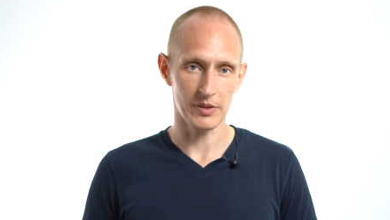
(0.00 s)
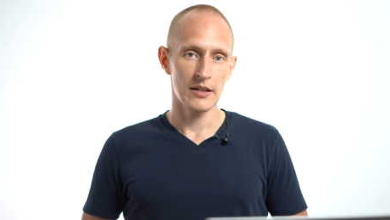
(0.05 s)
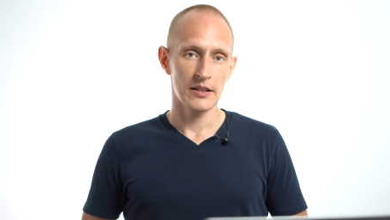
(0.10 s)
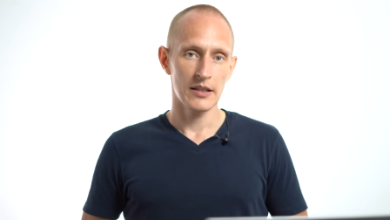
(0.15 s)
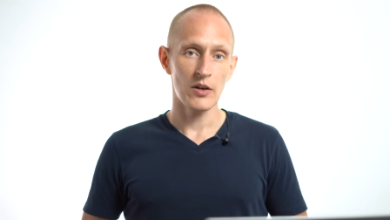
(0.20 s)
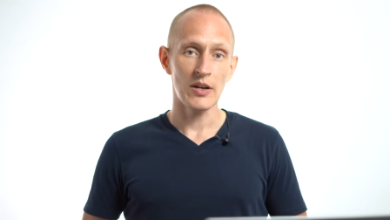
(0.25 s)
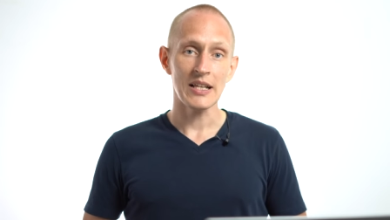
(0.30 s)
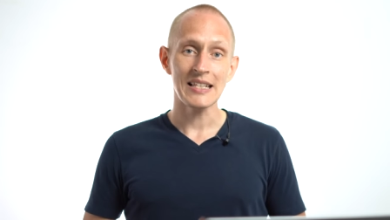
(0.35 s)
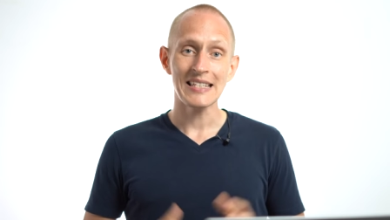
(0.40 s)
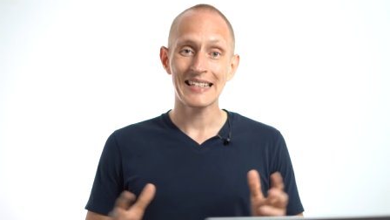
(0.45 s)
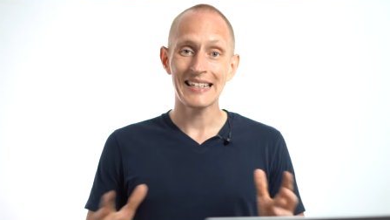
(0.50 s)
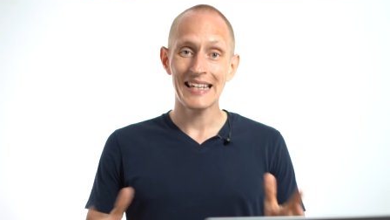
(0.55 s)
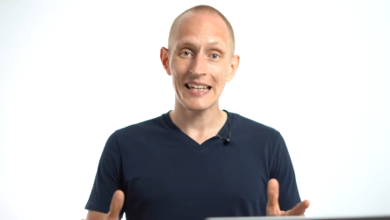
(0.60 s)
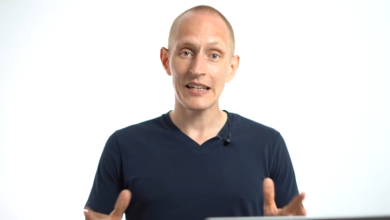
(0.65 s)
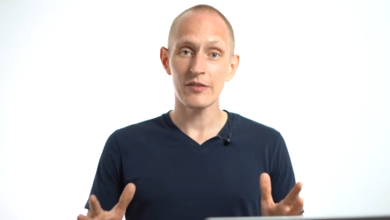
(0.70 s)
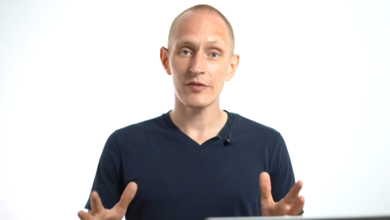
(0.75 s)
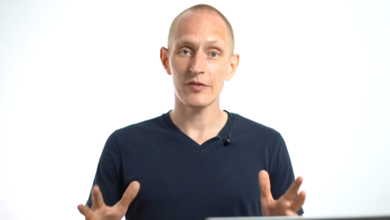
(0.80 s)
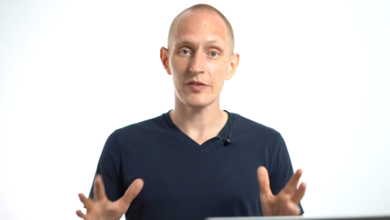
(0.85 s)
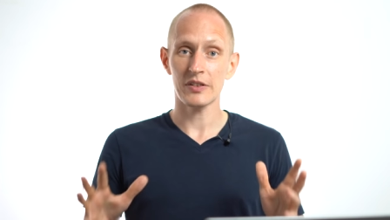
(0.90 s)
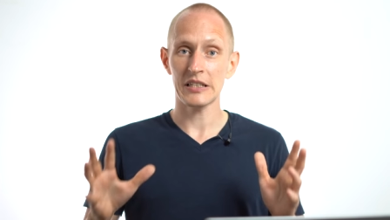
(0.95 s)
Now let's
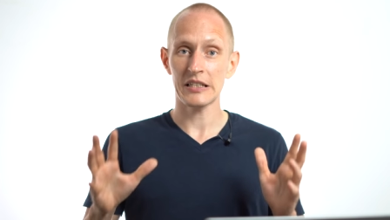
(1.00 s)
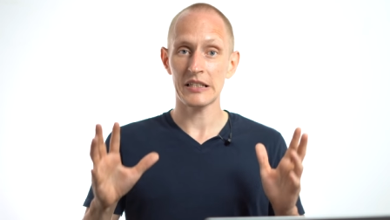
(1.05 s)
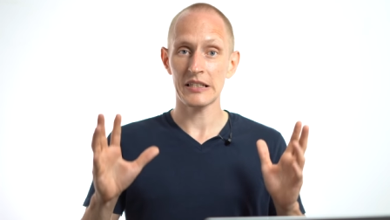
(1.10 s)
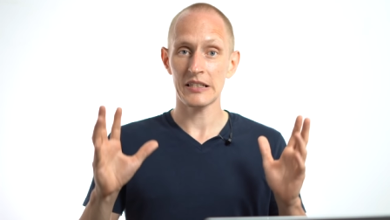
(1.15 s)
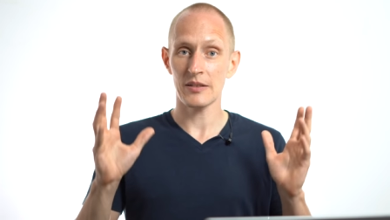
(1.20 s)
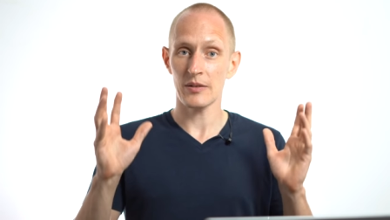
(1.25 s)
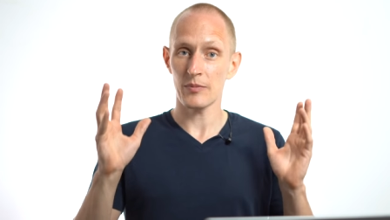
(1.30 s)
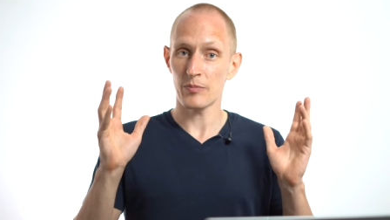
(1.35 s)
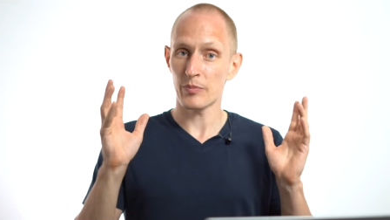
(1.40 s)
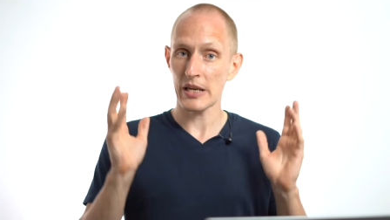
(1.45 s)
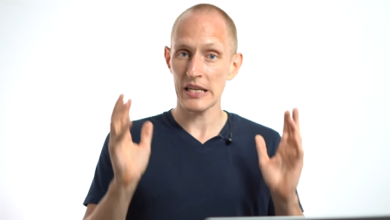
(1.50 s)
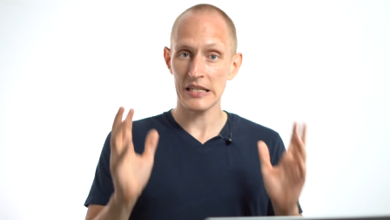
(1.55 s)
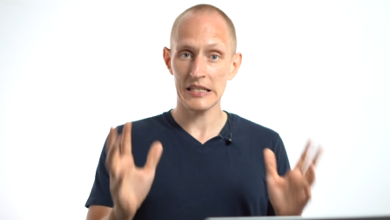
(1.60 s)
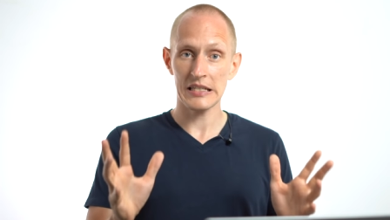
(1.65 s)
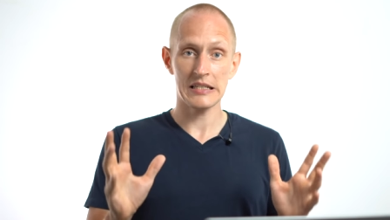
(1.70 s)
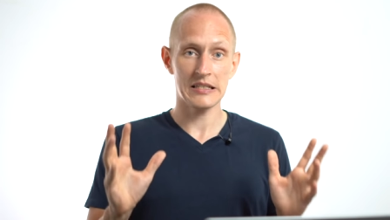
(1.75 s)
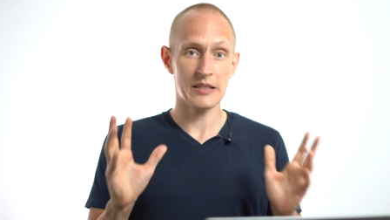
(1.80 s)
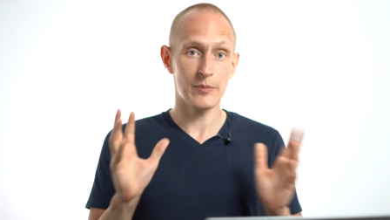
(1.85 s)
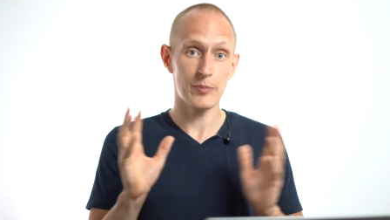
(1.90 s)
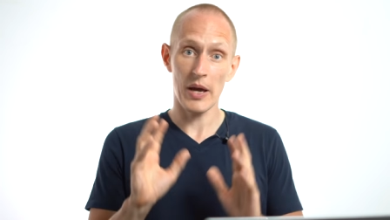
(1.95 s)
give this
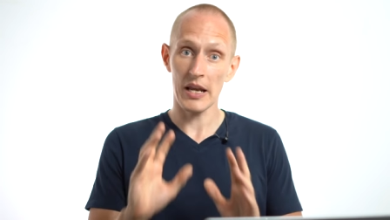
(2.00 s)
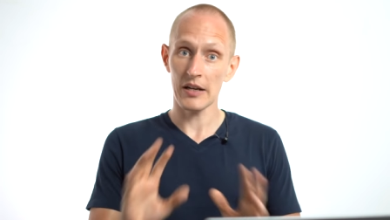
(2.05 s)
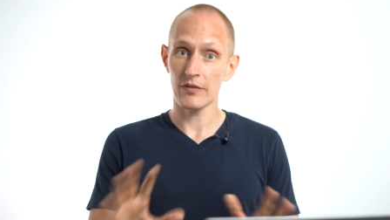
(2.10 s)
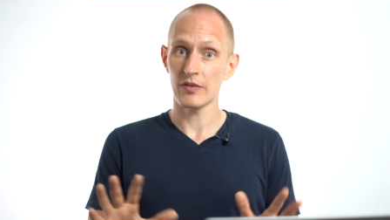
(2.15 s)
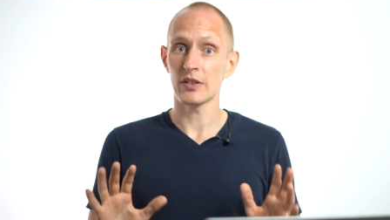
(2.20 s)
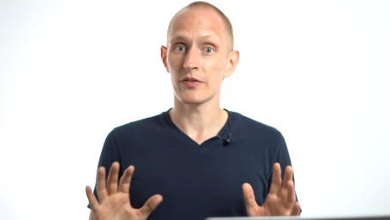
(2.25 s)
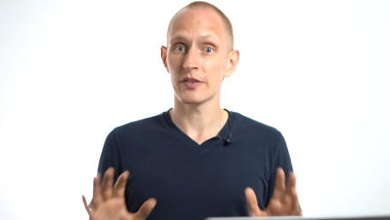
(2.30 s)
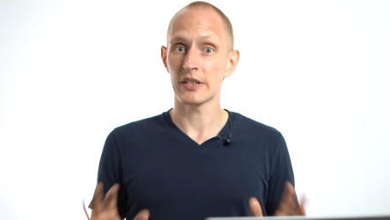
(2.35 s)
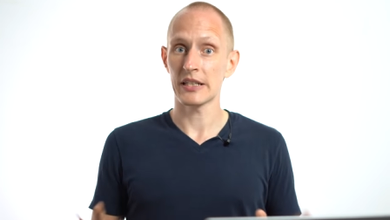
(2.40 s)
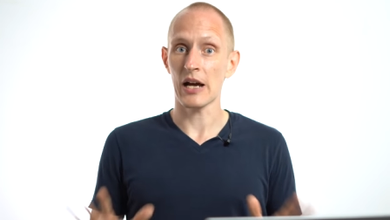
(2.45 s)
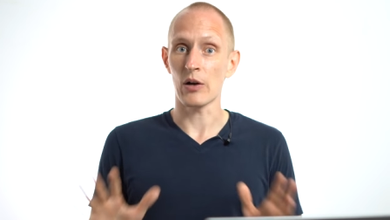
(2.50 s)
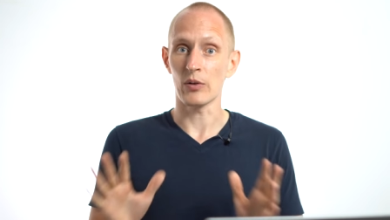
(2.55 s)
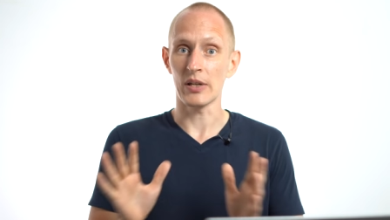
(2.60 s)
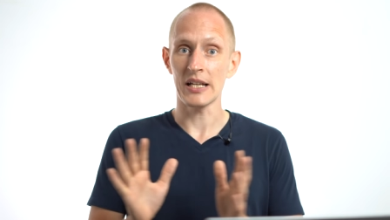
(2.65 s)
business the benefit of the doubt.